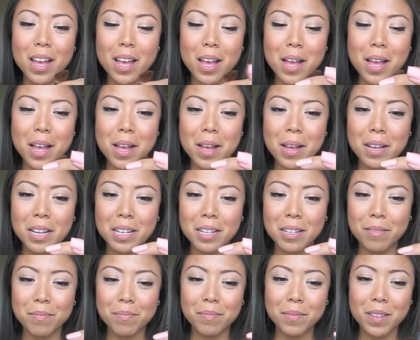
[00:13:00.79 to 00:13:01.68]

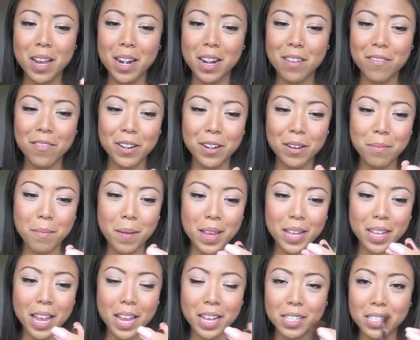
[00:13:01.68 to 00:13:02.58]
not even on
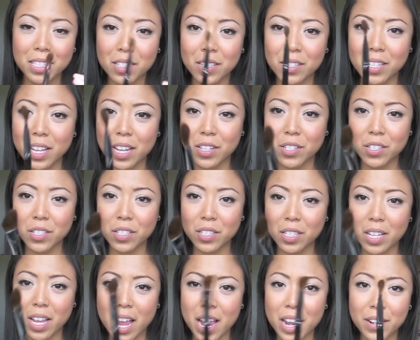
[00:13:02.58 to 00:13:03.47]
my clients, because
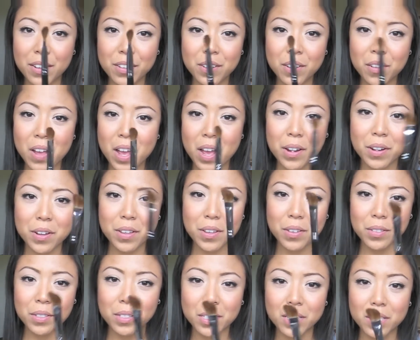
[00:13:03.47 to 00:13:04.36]
I don't know how to
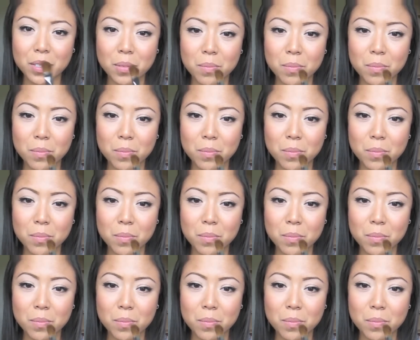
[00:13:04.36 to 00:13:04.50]
use this